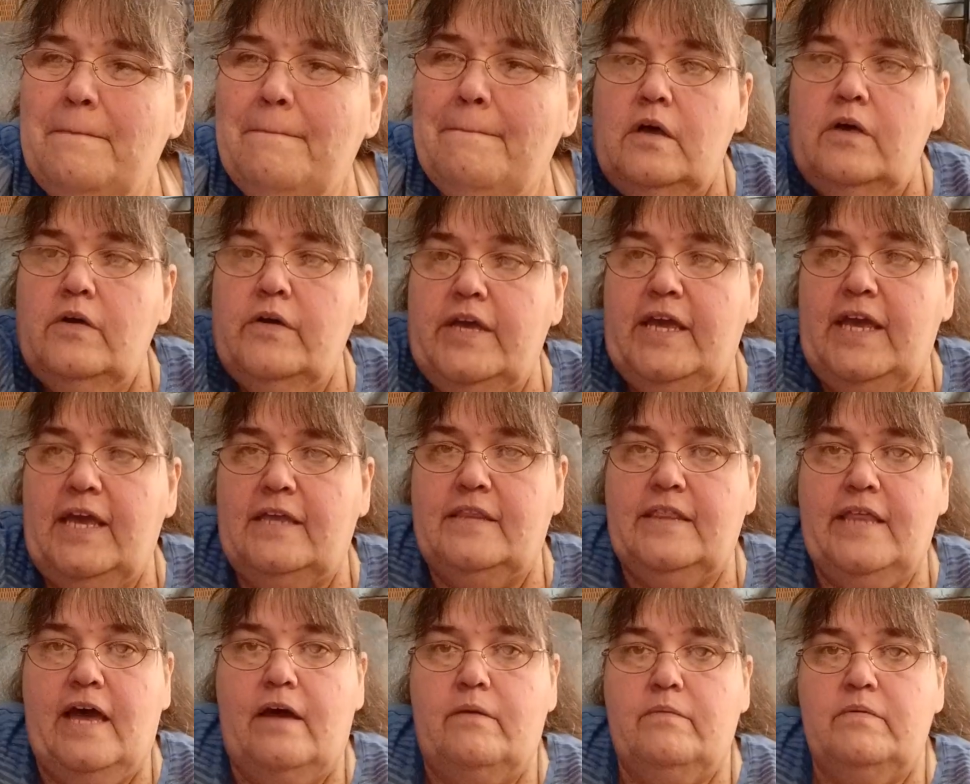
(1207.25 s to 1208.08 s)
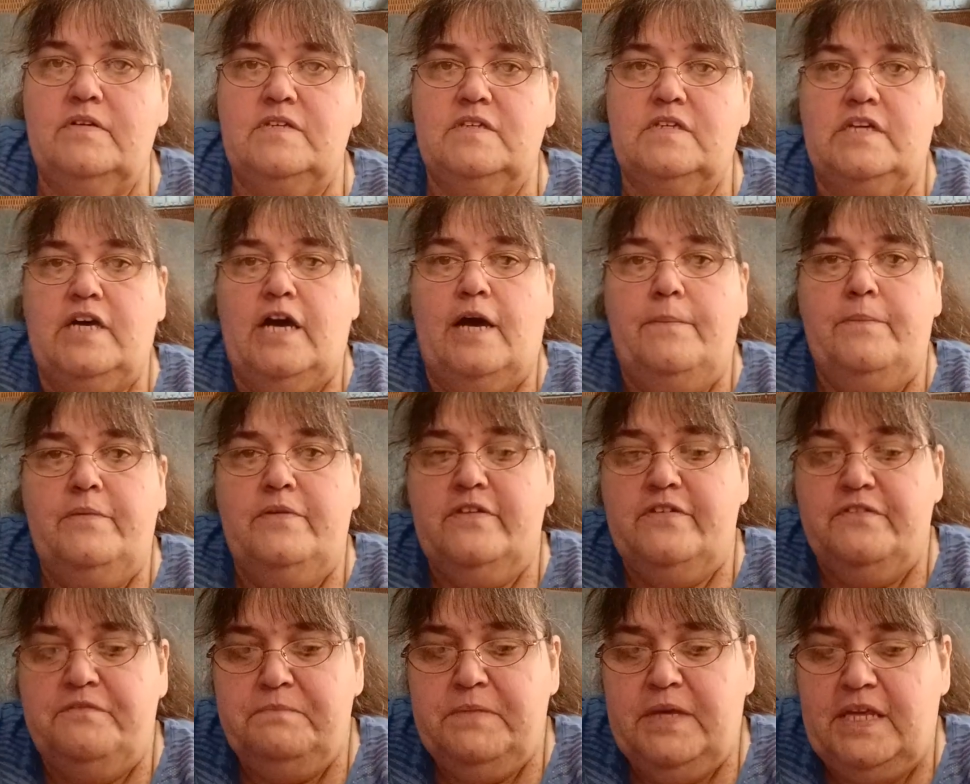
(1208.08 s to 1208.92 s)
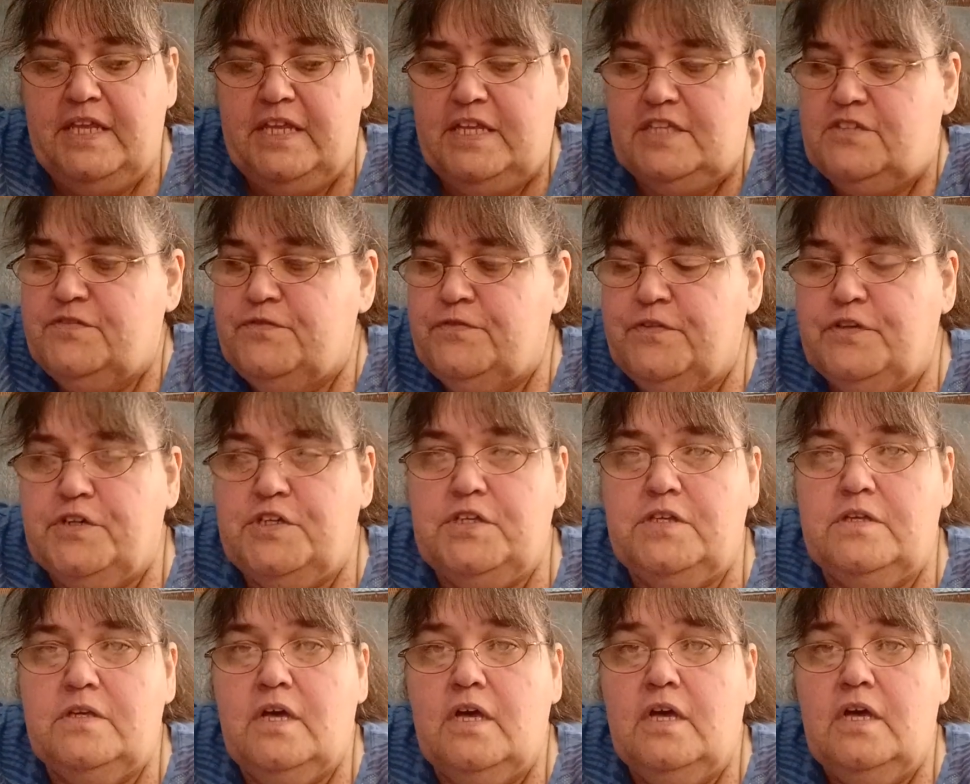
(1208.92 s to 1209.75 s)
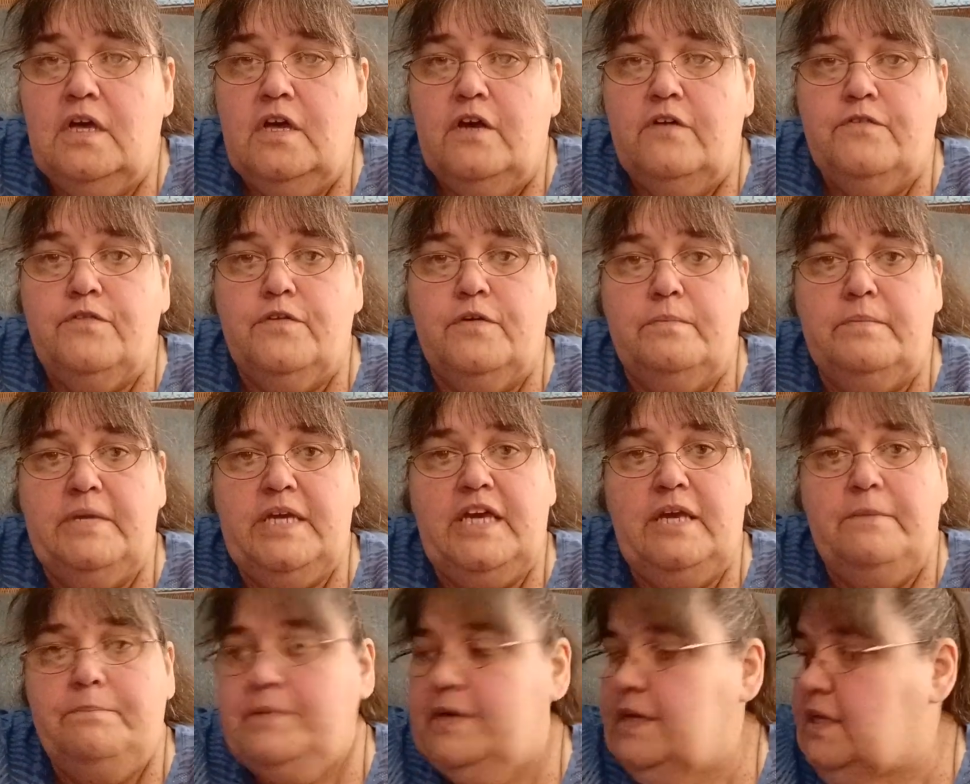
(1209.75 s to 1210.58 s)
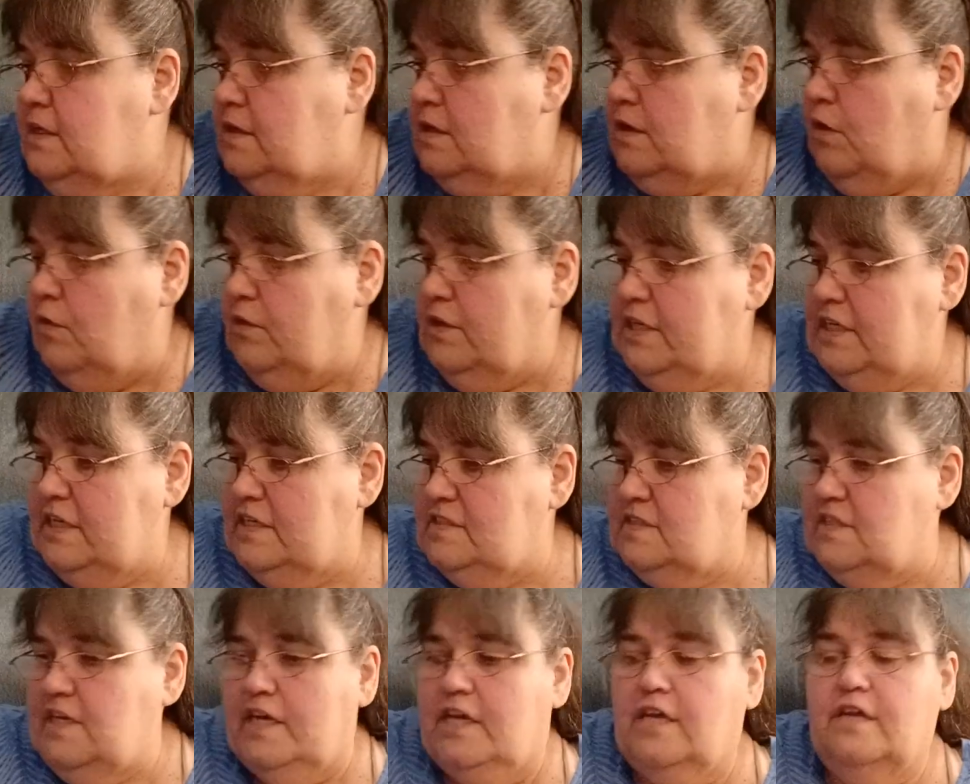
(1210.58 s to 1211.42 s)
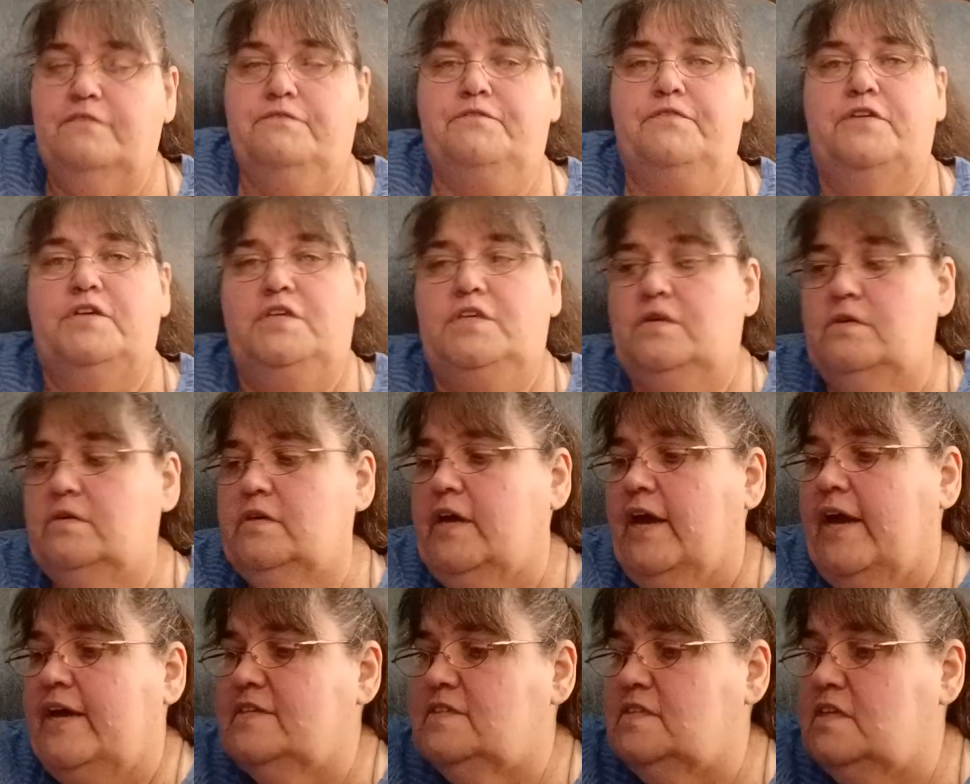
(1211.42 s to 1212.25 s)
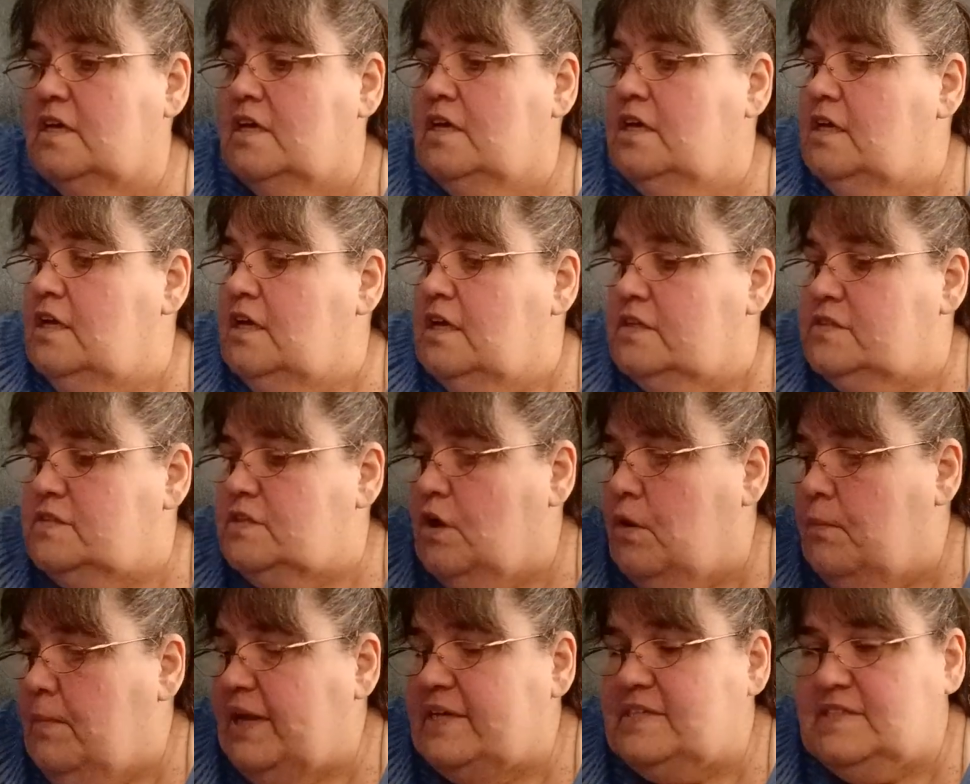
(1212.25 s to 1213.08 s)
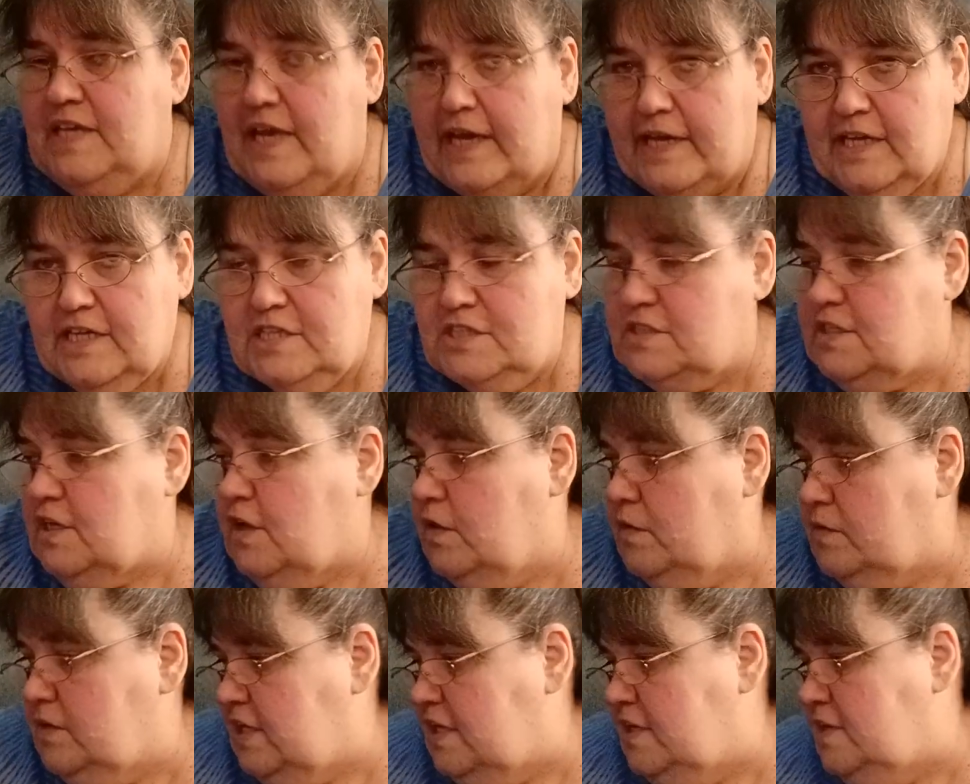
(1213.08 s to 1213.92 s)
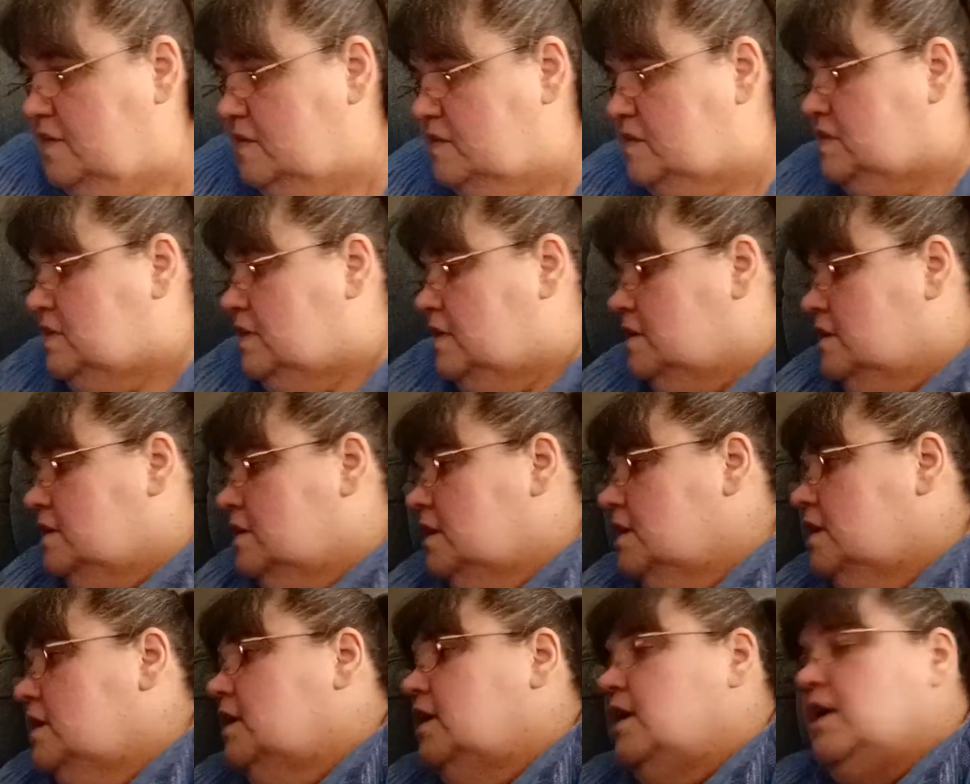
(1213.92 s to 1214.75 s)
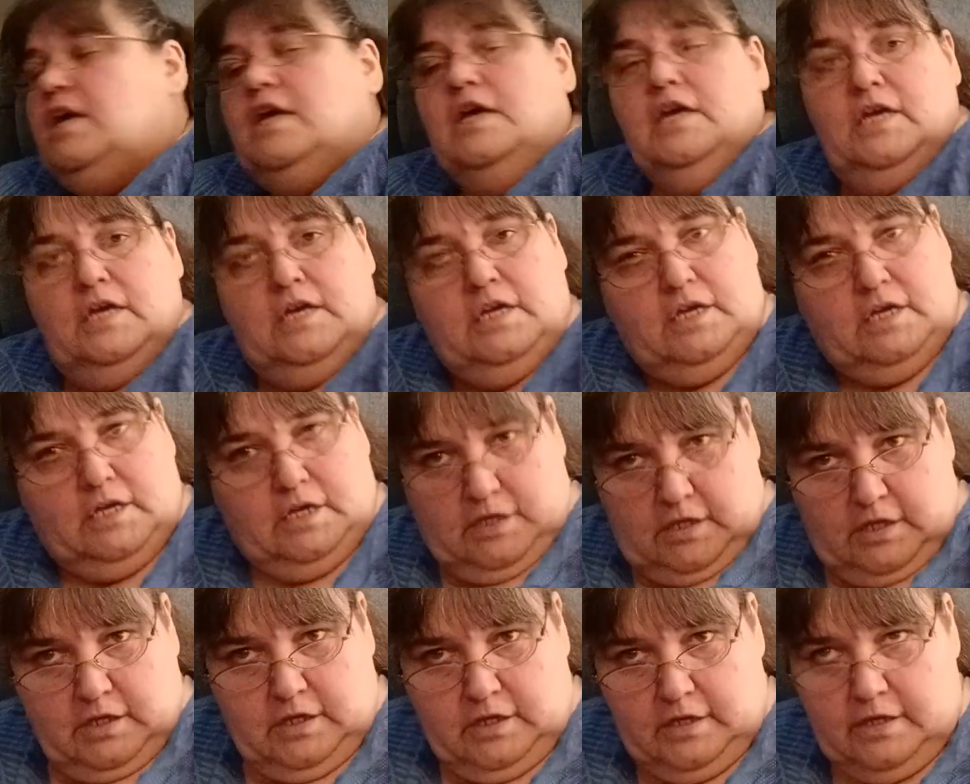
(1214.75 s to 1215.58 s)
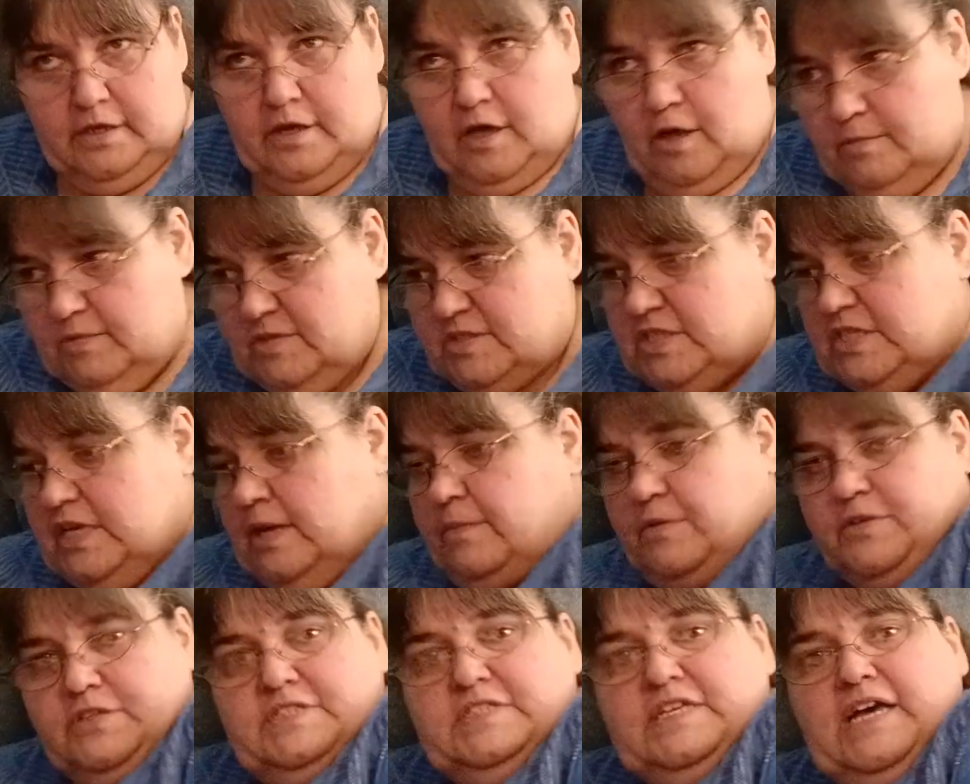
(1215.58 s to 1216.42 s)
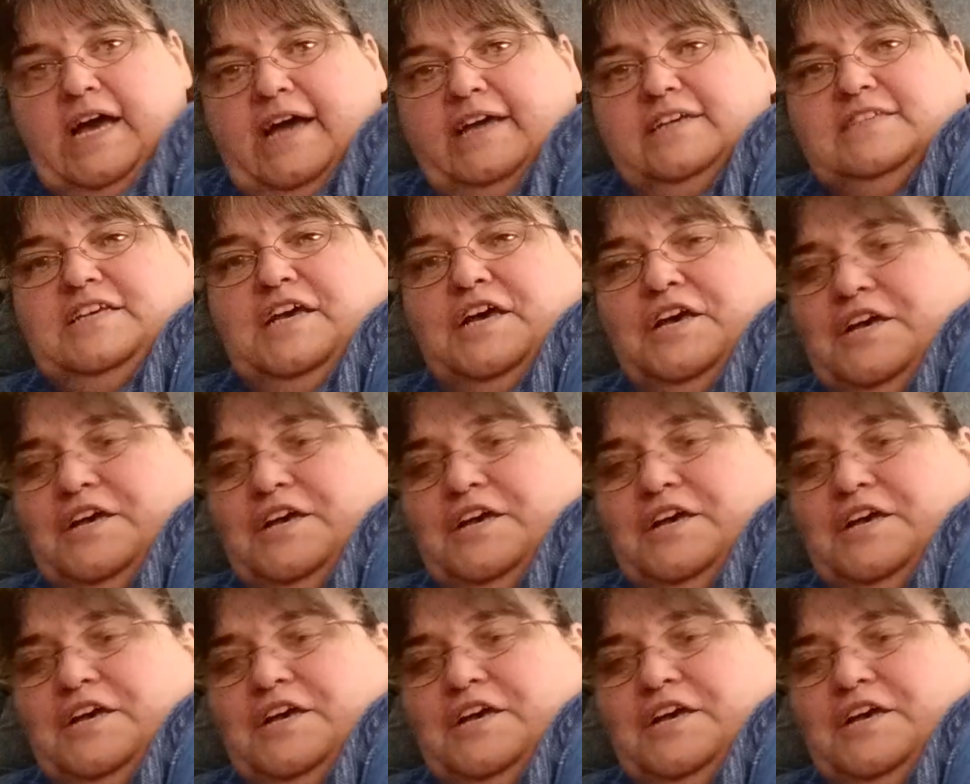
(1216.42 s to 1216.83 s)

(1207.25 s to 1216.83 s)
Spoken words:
Okay, that was a couple of minutes for me, but only a second for you guys. So my second tote is almost double the size,